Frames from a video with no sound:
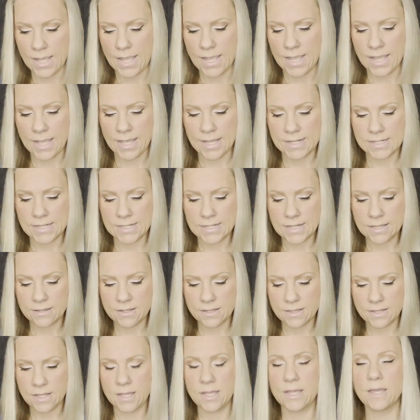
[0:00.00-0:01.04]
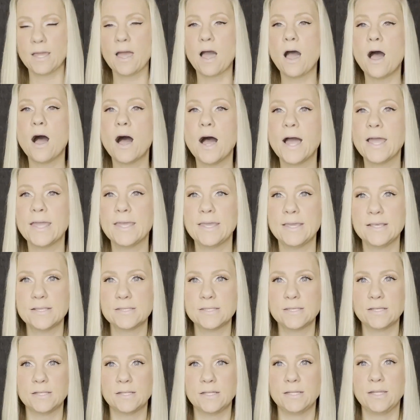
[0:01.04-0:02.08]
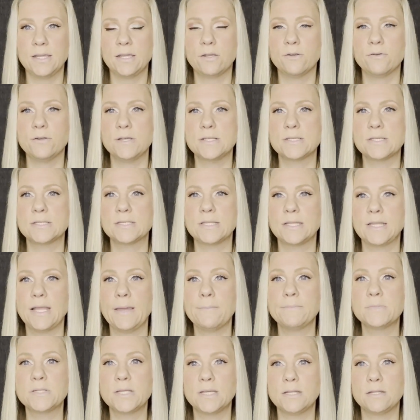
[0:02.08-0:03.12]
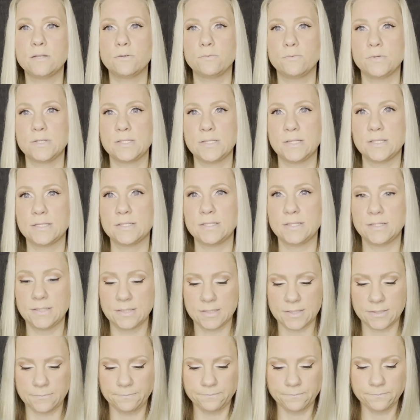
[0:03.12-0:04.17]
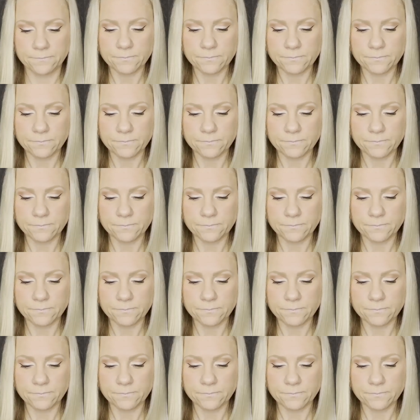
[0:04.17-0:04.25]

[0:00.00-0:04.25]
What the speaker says: And another thing, high insulin increases leptin resistance.